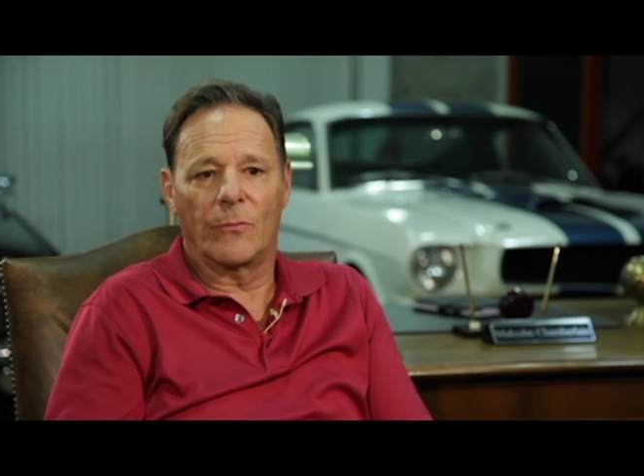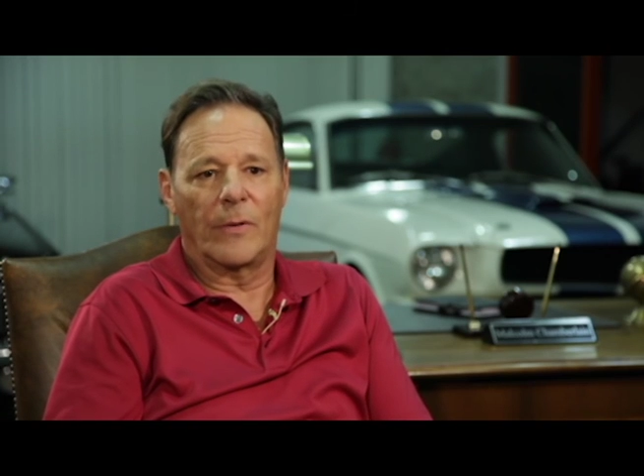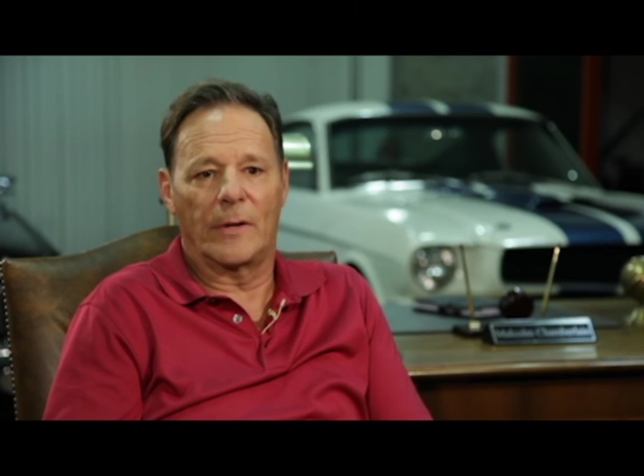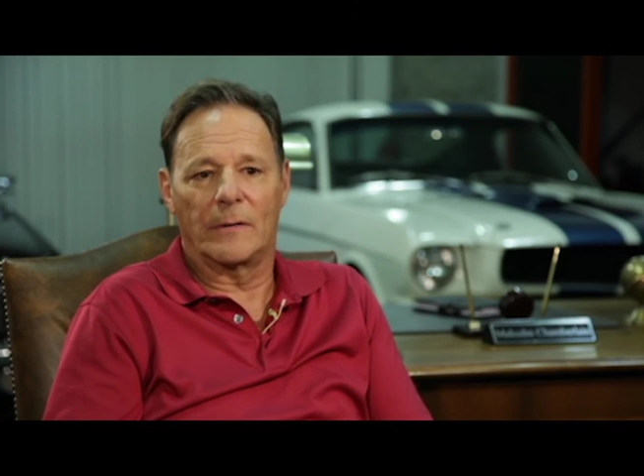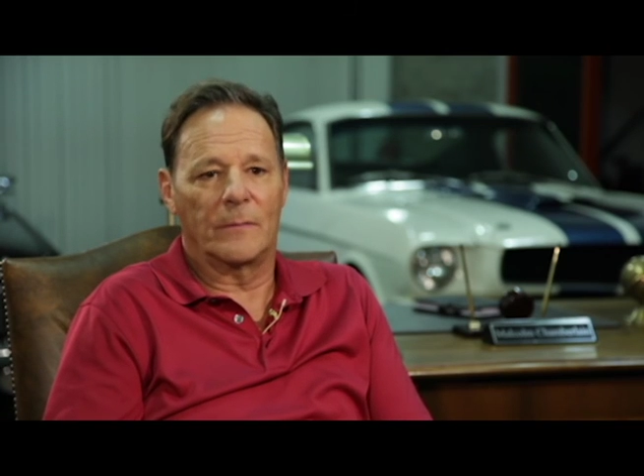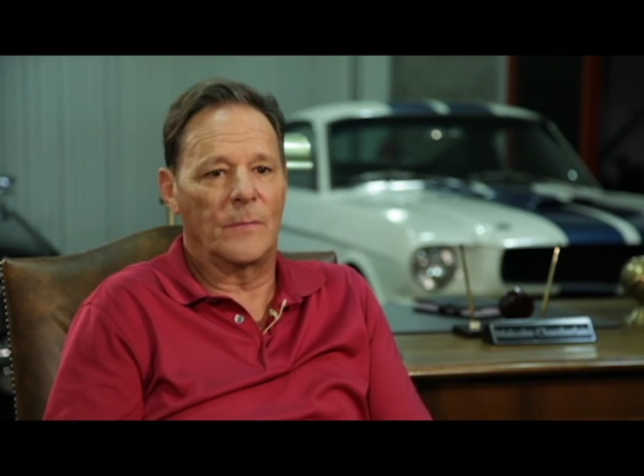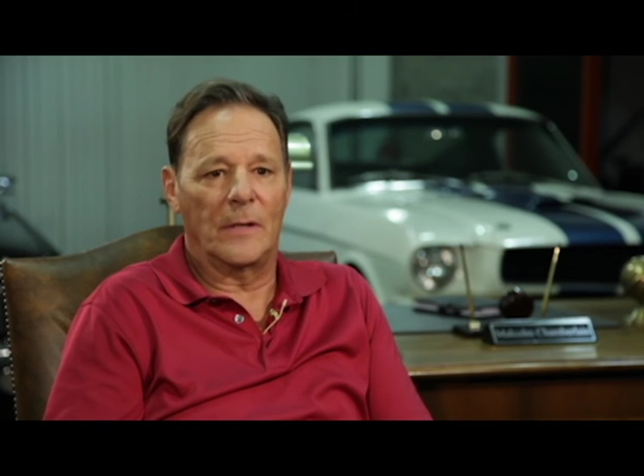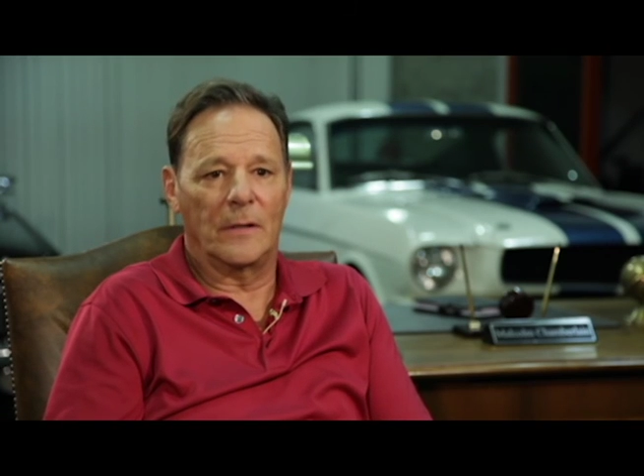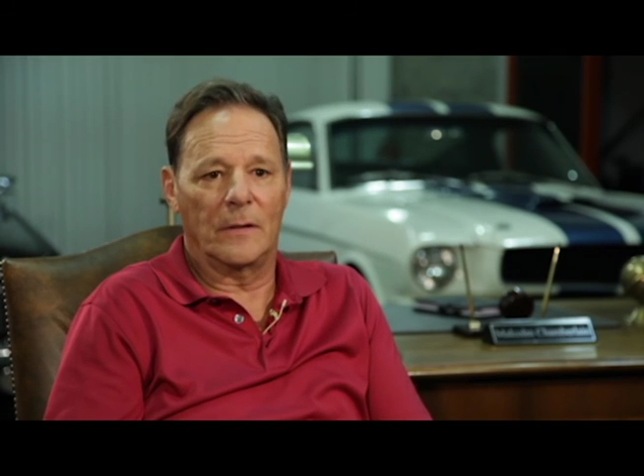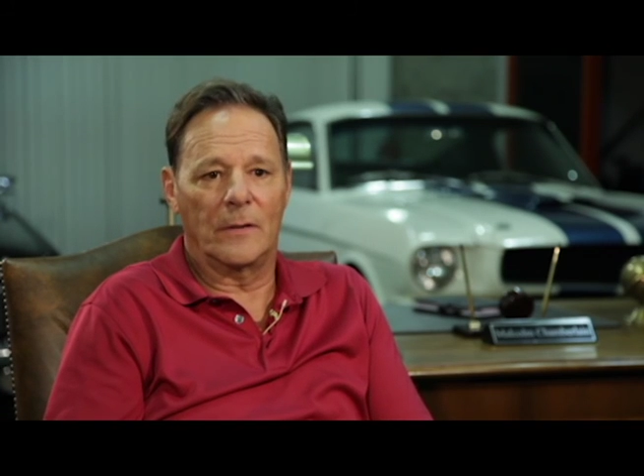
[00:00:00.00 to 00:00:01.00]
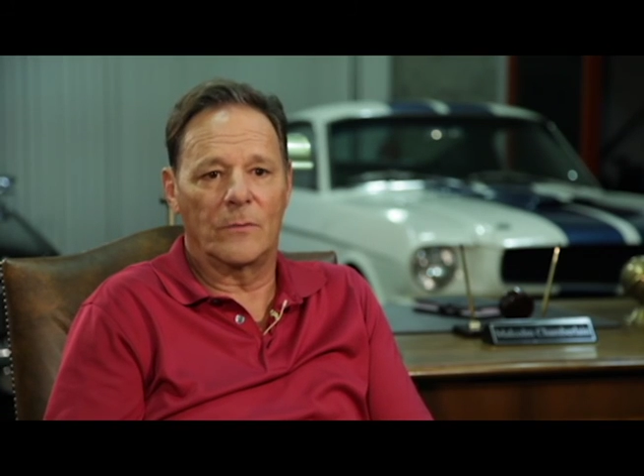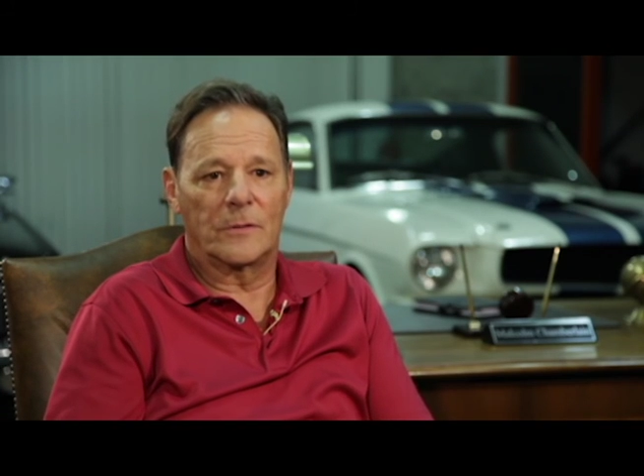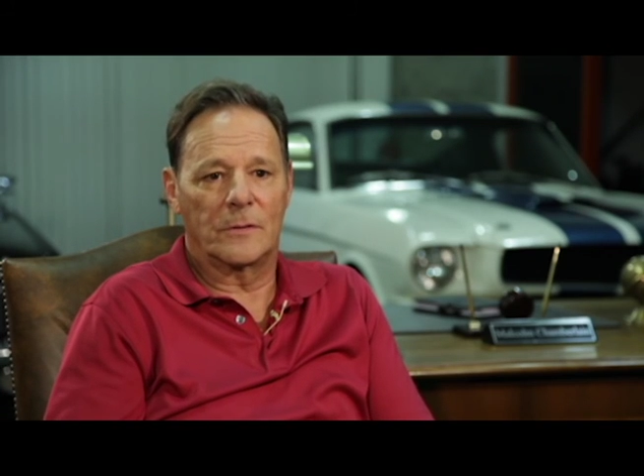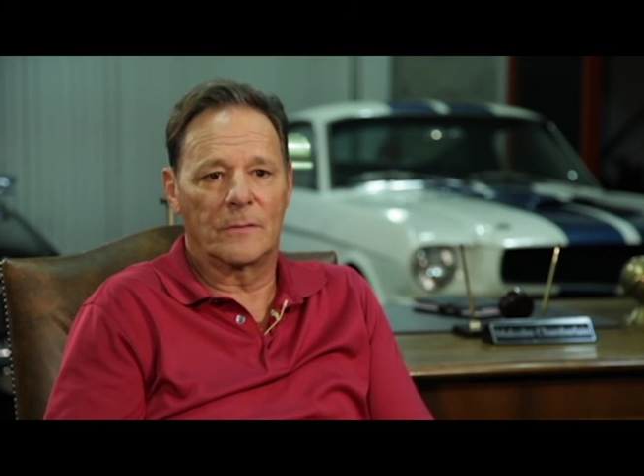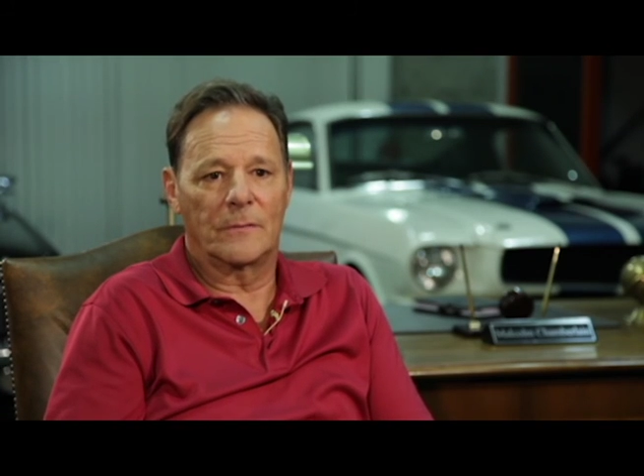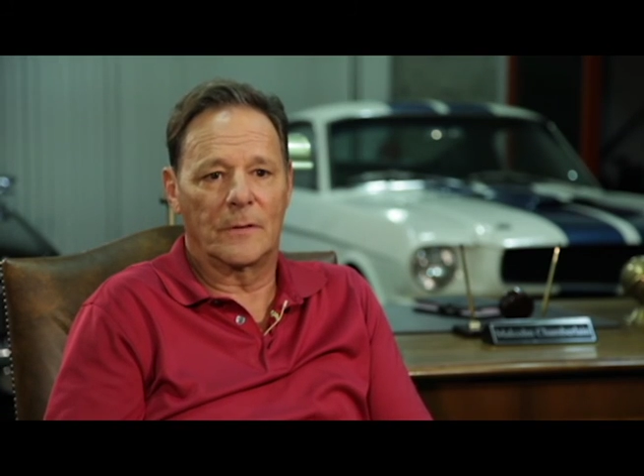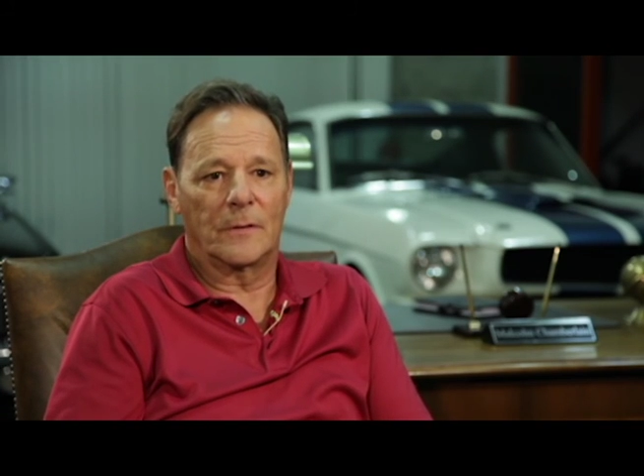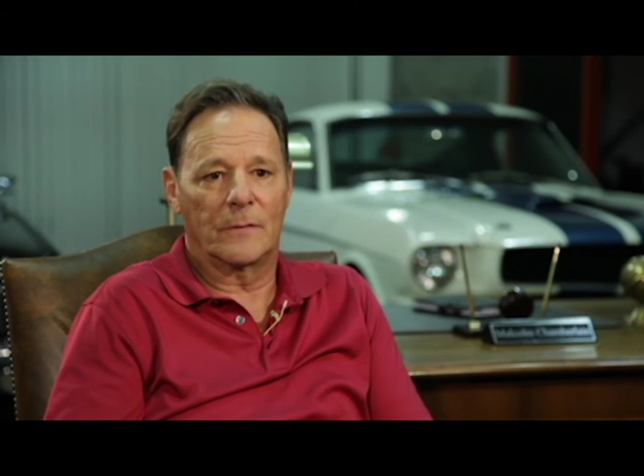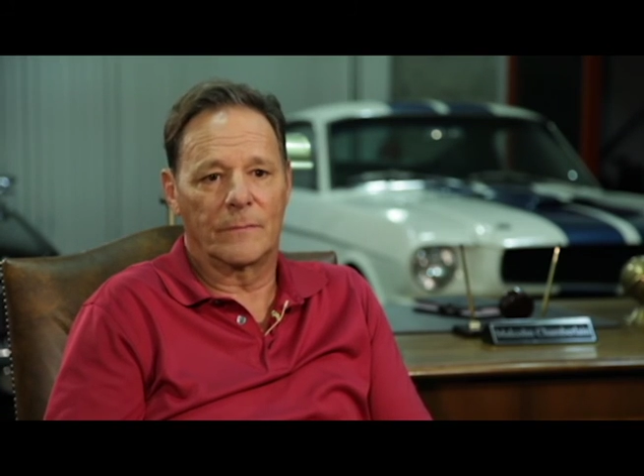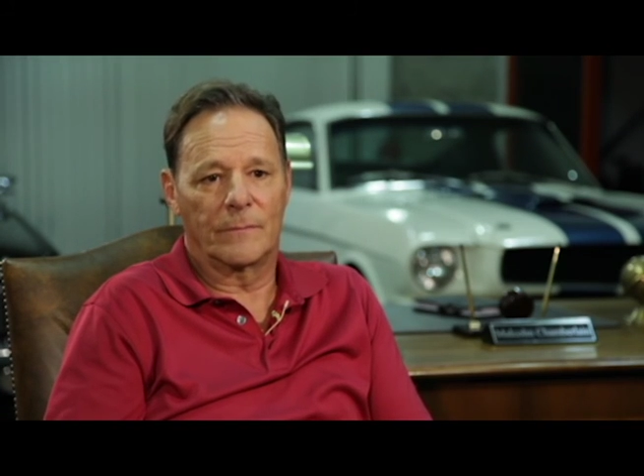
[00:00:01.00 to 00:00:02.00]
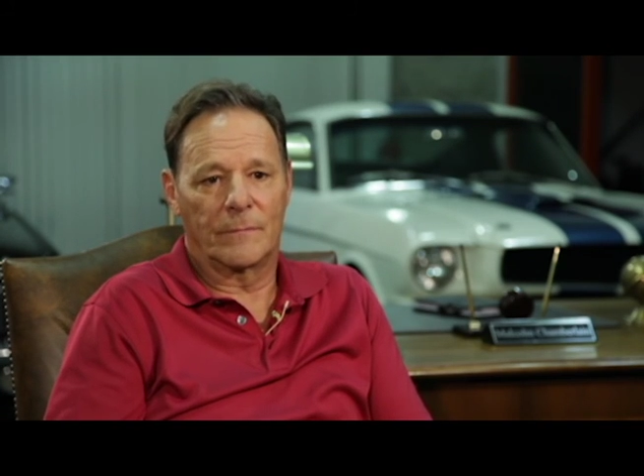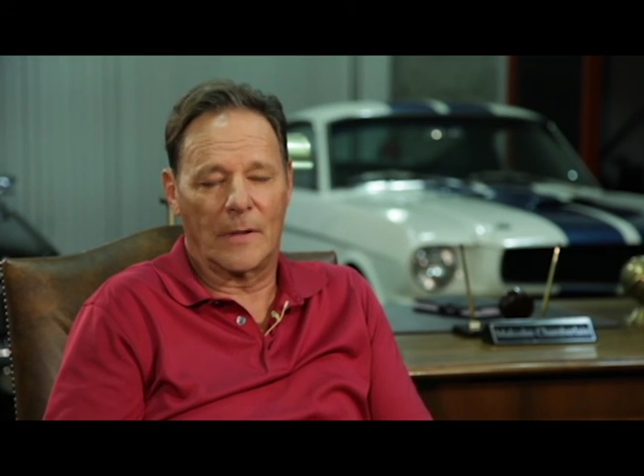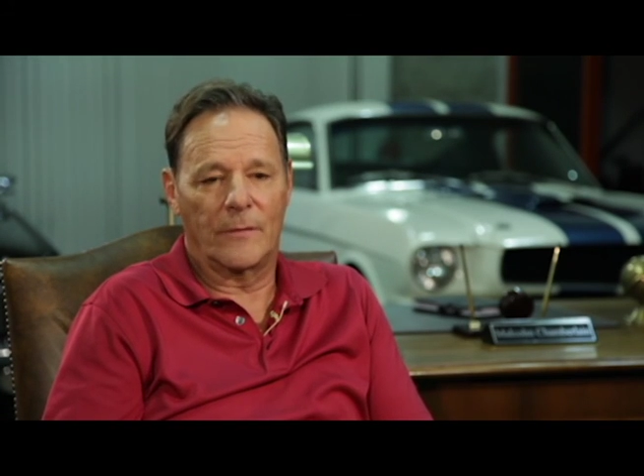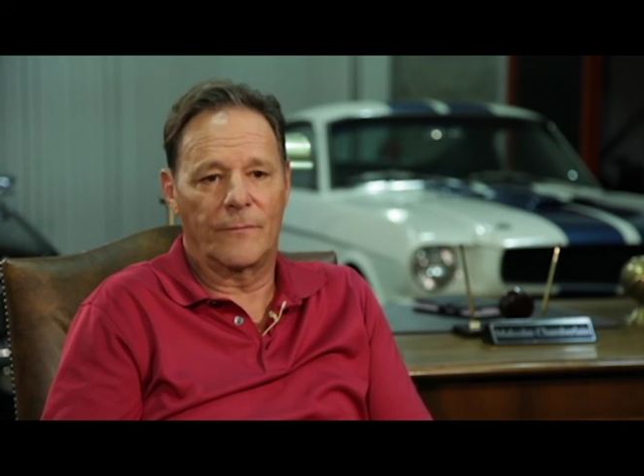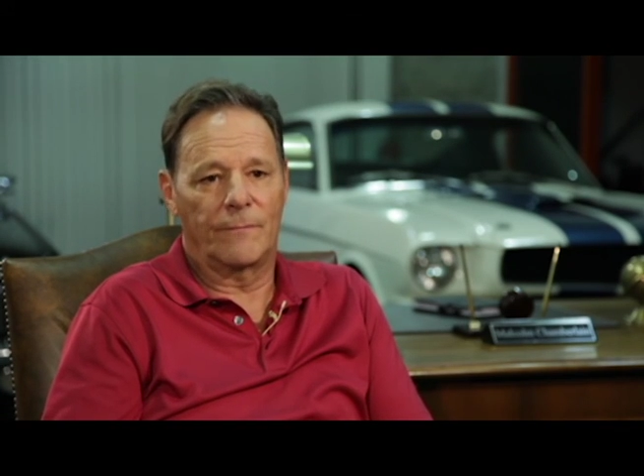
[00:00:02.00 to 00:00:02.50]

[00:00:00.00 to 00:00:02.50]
went immediately, which you know I